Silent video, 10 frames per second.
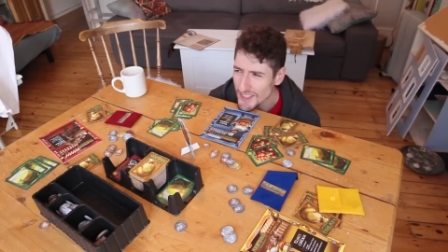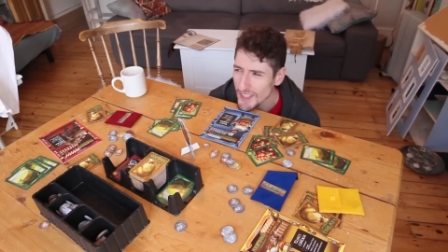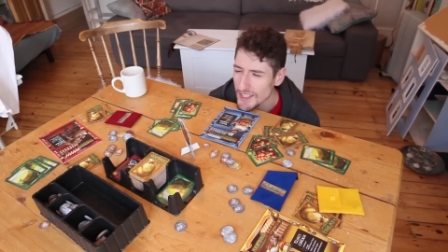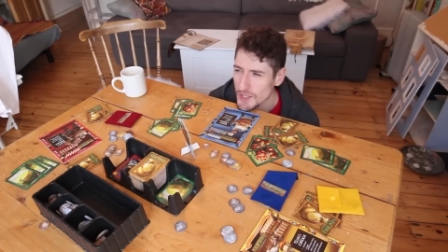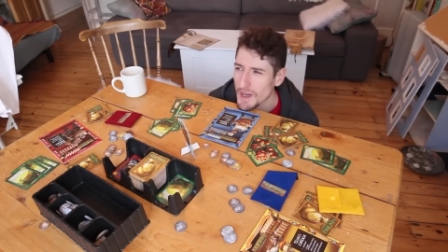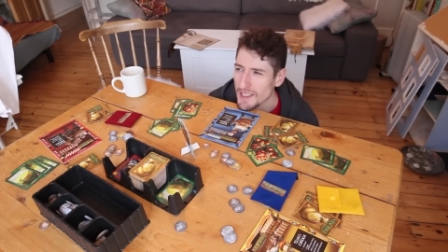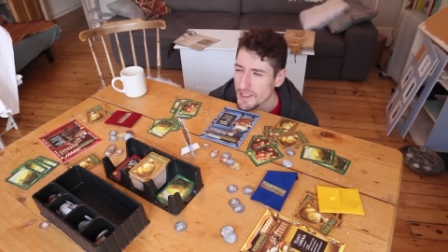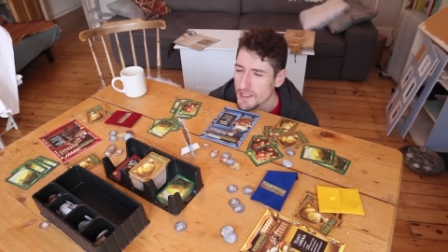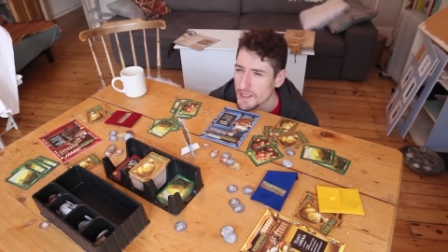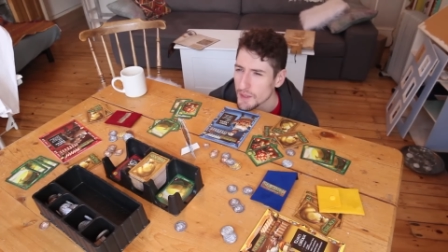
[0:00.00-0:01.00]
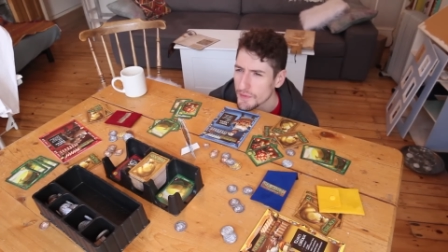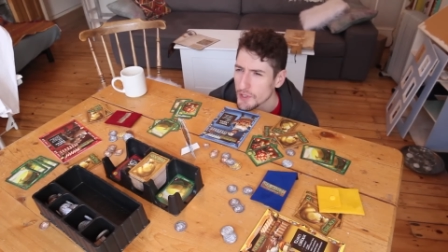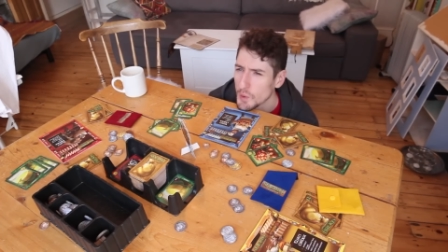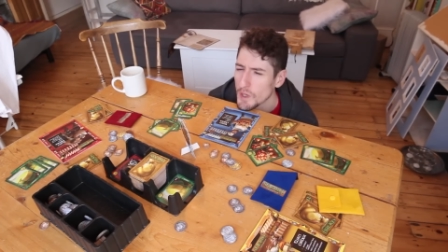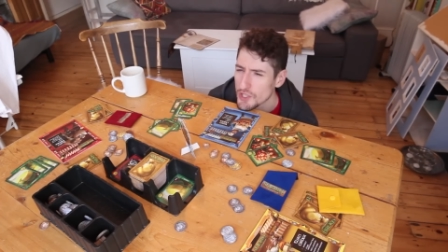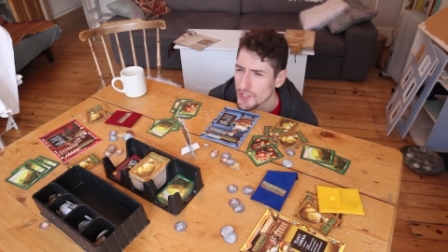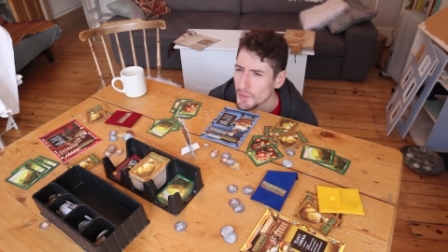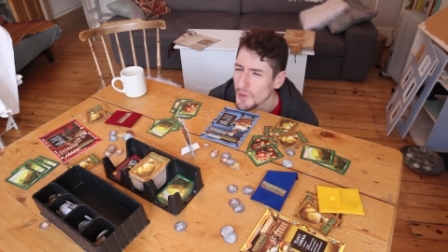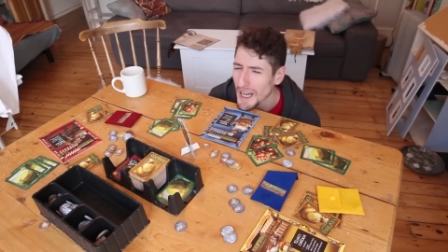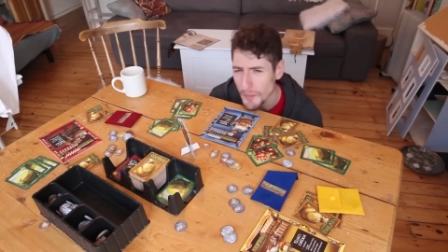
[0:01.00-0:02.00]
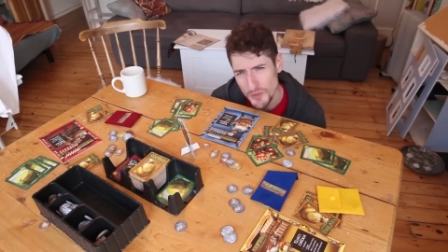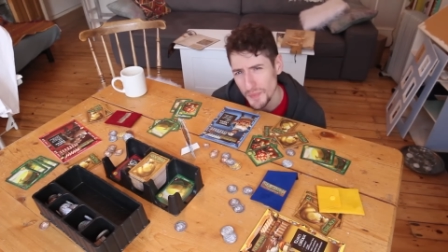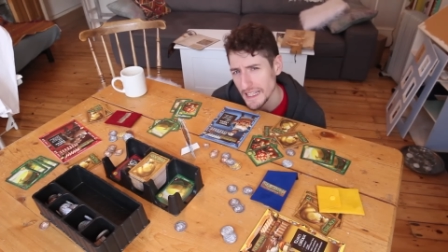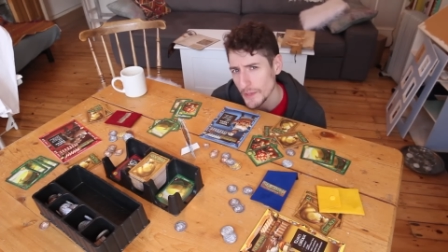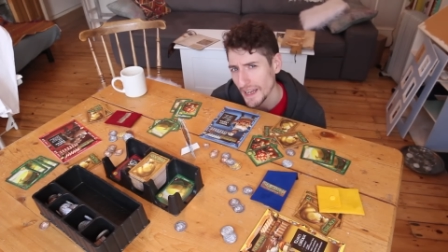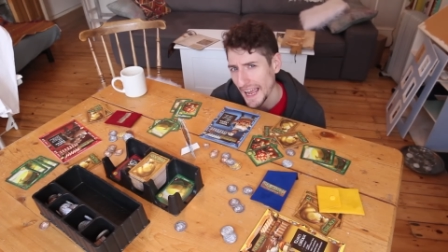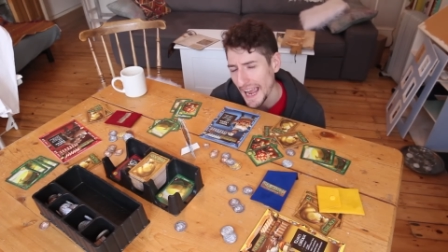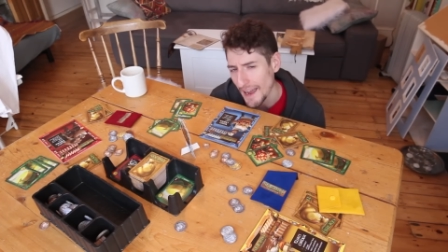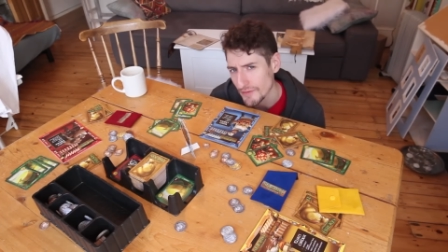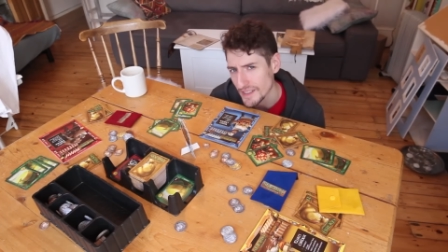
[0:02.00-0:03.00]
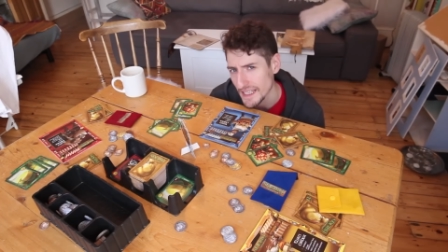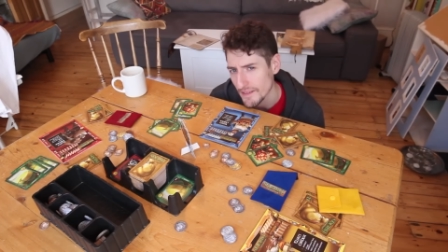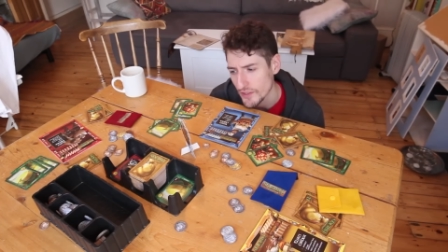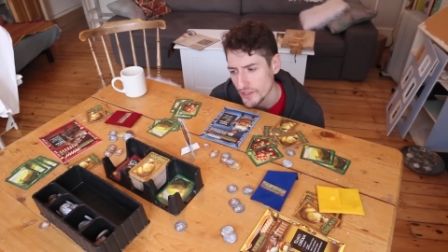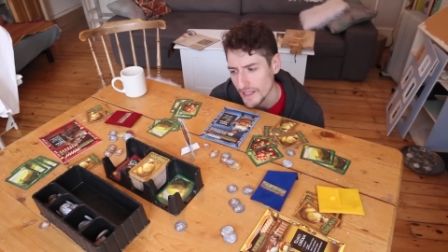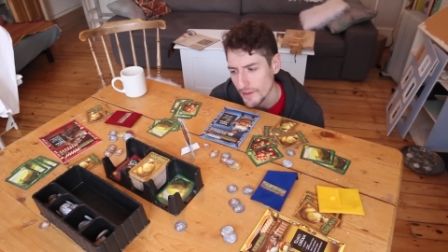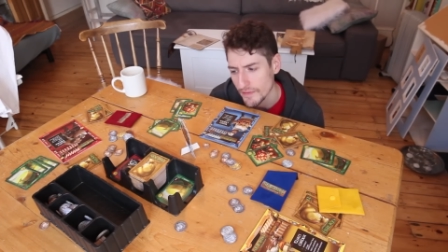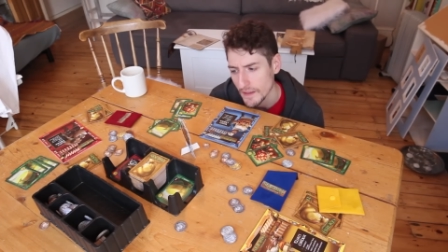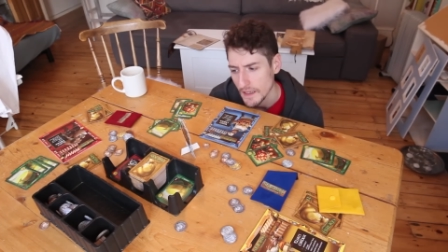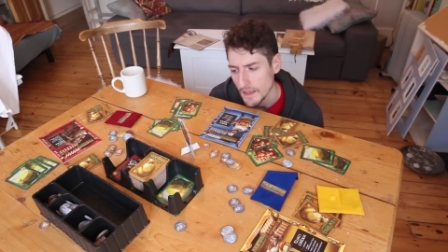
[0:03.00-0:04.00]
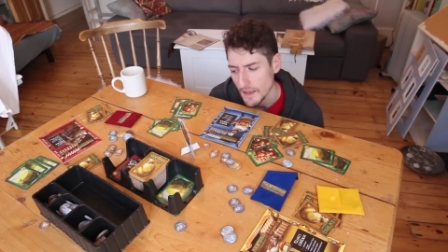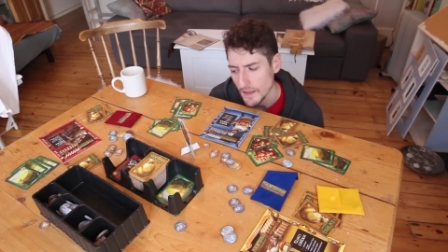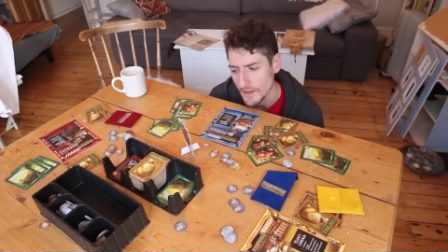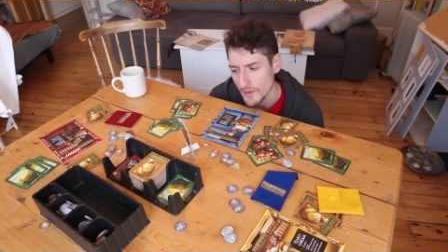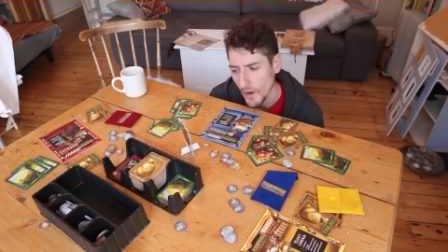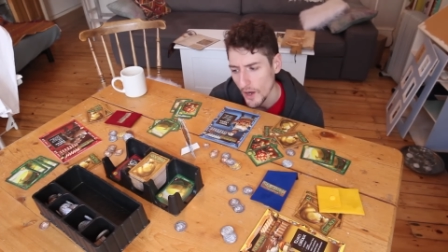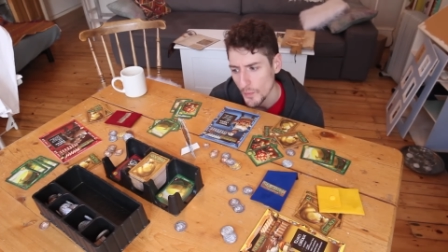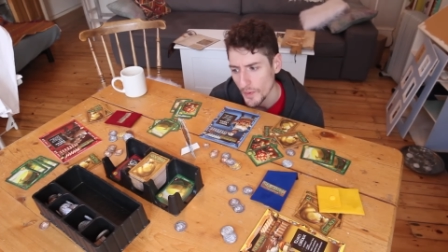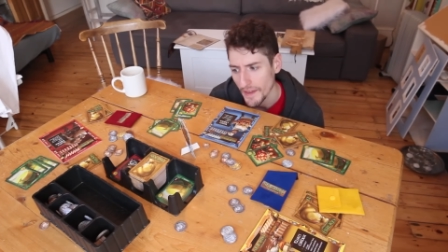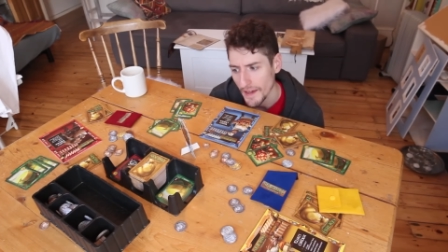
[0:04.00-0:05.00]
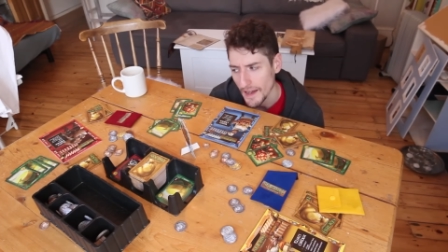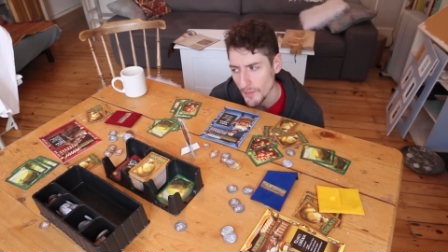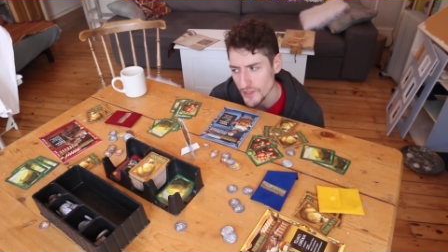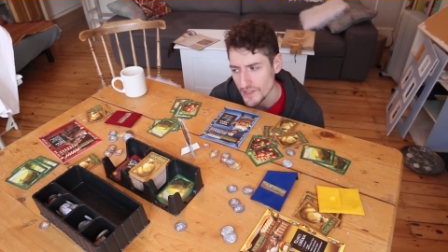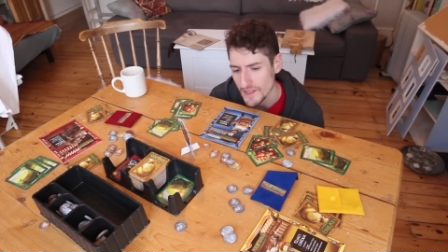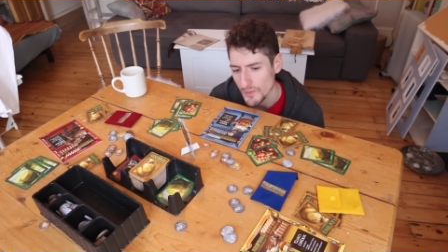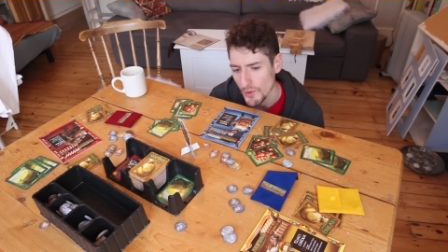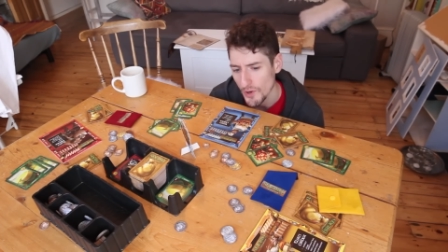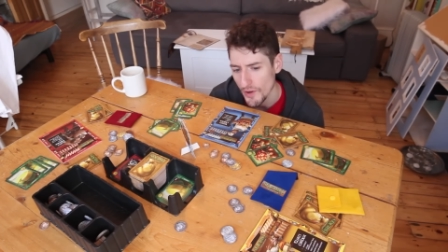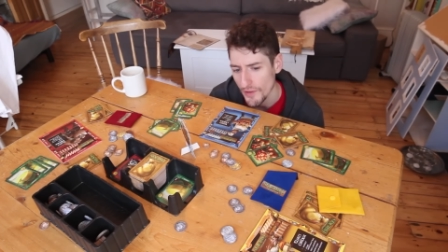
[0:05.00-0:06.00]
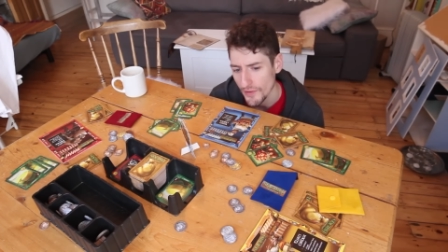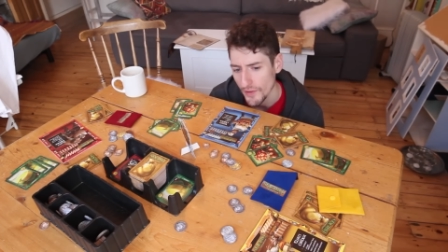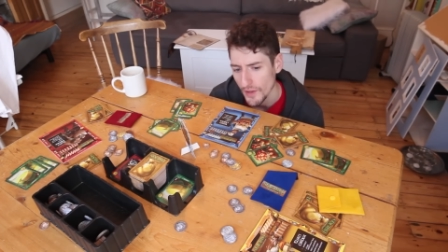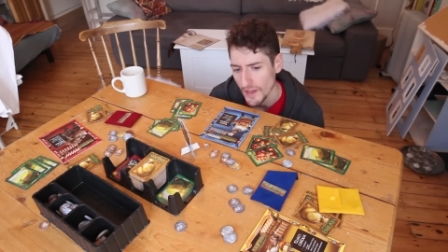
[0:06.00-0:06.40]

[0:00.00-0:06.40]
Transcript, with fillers: you start to ask yourself the question well, how much money do I have to give the sheriff to not open that? How much is it worth?